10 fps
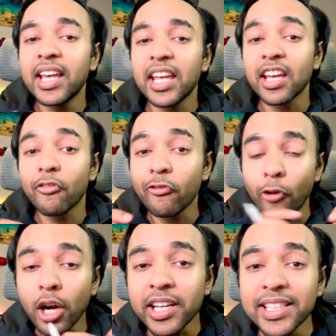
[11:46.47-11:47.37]
hey,
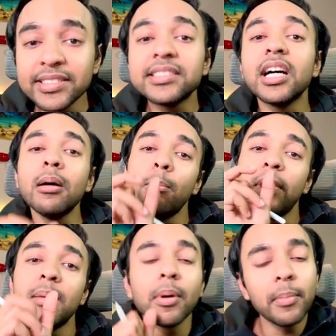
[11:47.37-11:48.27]
what is the
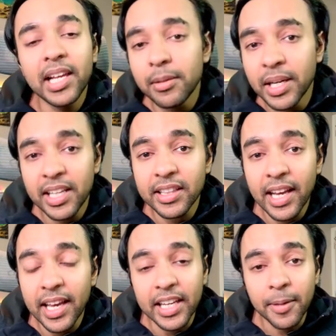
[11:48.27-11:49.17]
minimum element in the
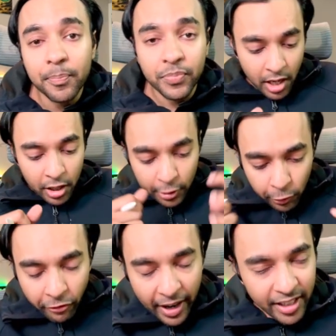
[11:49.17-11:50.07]
array? To
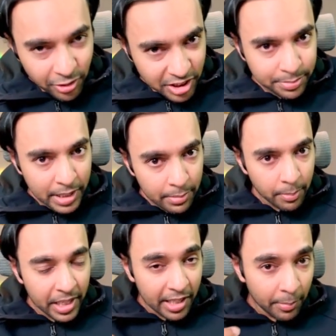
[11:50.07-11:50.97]
find out this
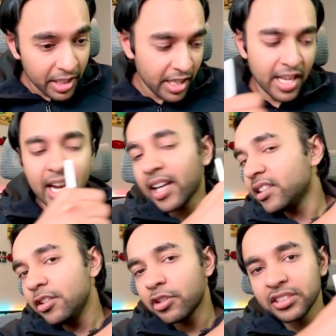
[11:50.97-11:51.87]
minimum element, either
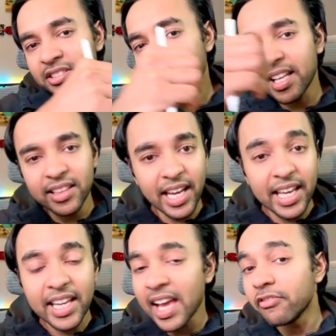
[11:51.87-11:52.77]
you can scan the
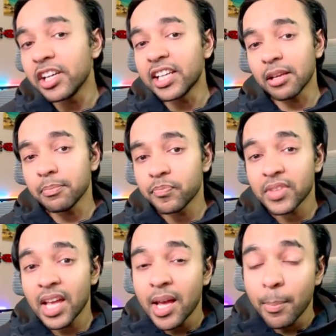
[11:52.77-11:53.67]
array every time,
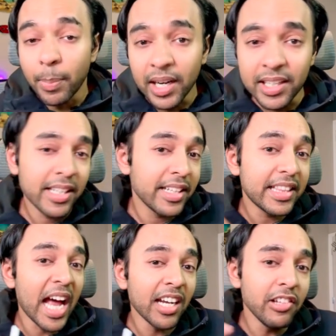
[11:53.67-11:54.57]
but
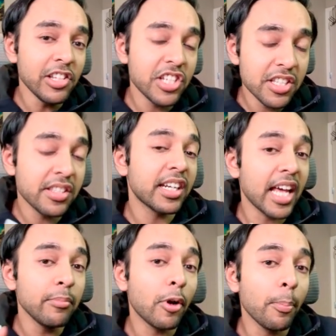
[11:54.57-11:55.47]
that will change the
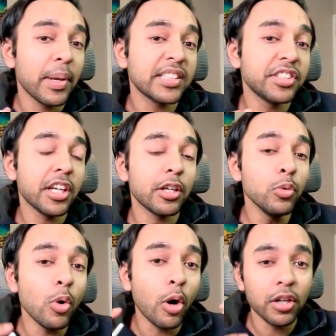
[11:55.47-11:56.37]
time complexity to
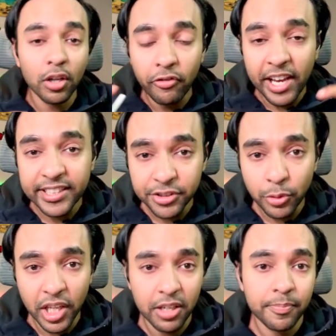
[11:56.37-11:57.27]
order of n
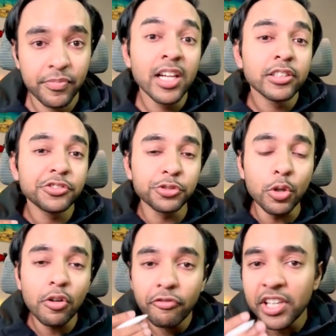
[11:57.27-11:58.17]
square.
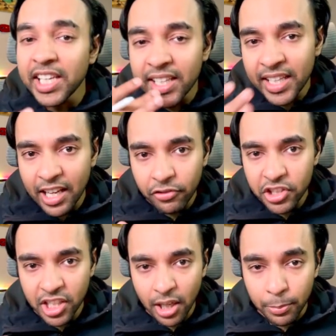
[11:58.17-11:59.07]
So we need an
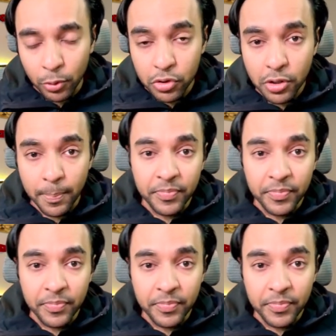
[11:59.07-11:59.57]
efficient approach